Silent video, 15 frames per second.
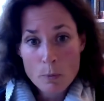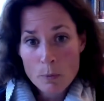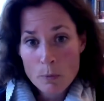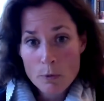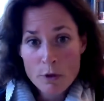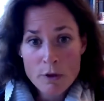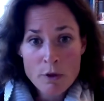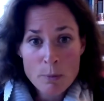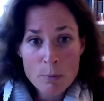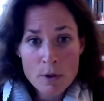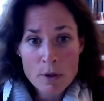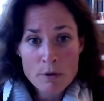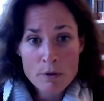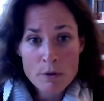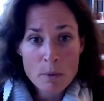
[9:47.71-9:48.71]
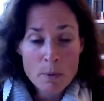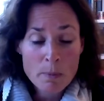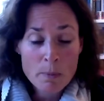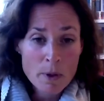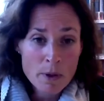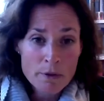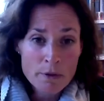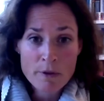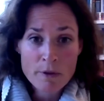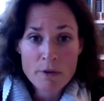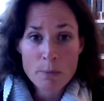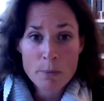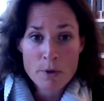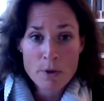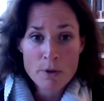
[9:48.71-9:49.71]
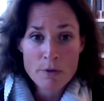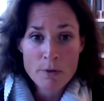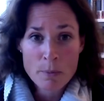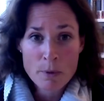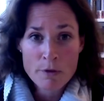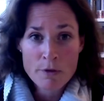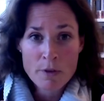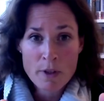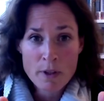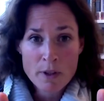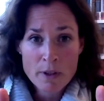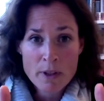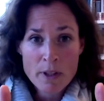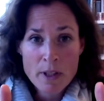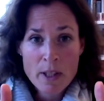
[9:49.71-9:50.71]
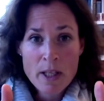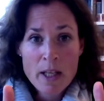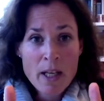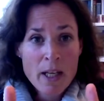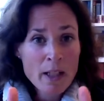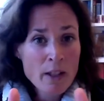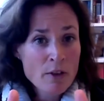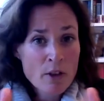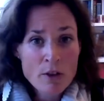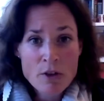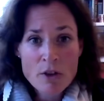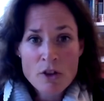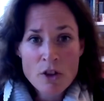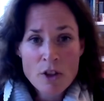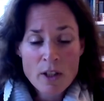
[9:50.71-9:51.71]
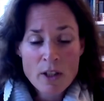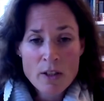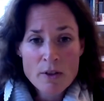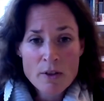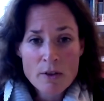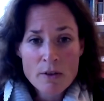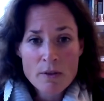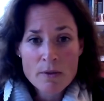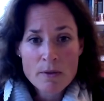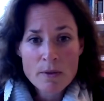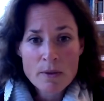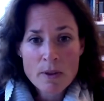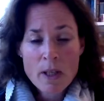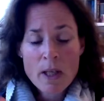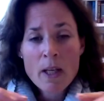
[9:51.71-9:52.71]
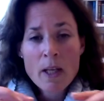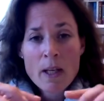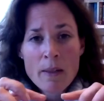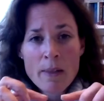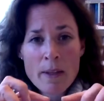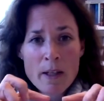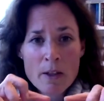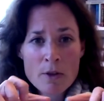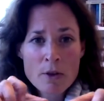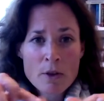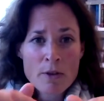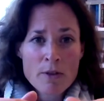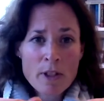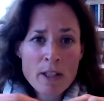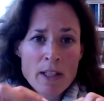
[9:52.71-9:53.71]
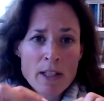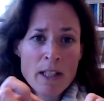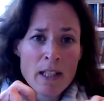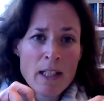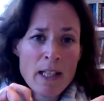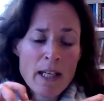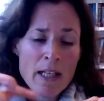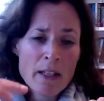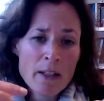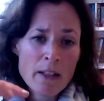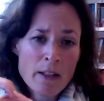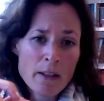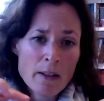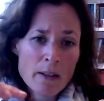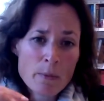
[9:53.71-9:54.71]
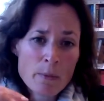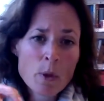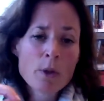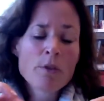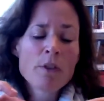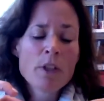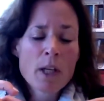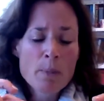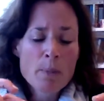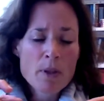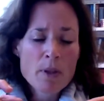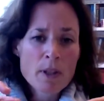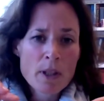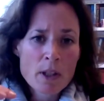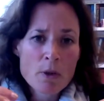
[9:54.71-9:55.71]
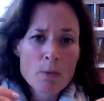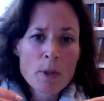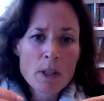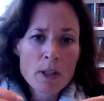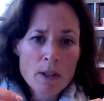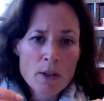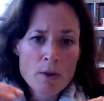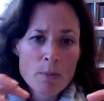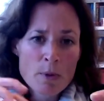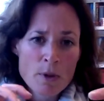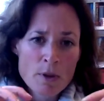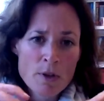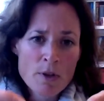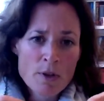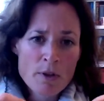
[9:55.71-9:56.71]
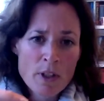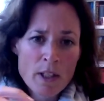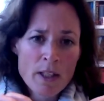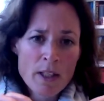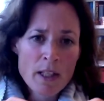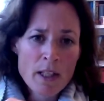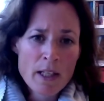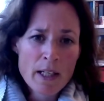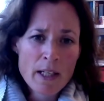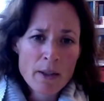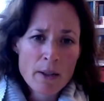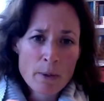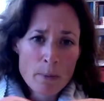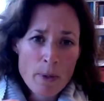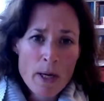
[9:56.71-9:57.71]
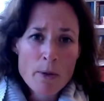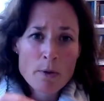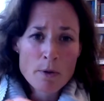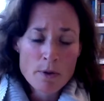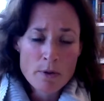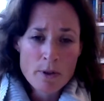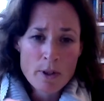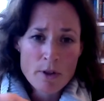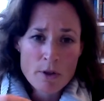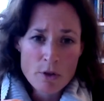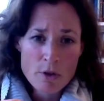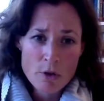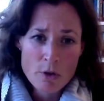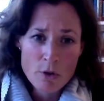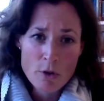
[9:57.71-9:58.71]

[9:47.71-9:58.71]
50% from your mother, 50% from your father, and it doesn't change. There's a tiny layer. One of the epigenetics mechanisms is a tiny layer around this